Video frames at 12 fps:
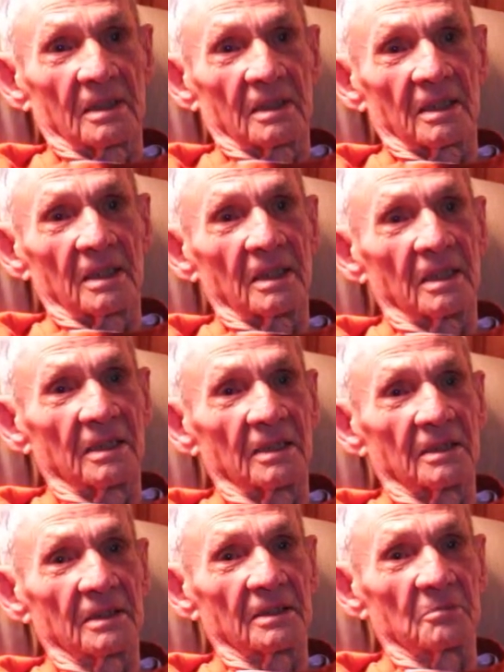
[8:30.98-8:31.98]

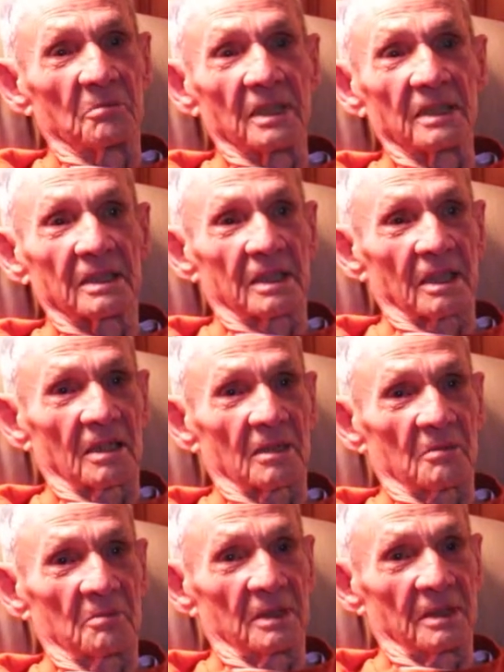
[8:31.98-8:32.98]
and beat Cal,
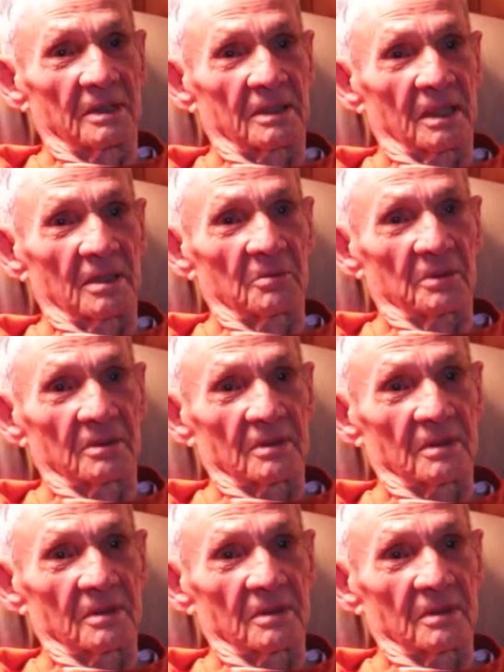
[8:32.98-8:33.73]
beat Clemson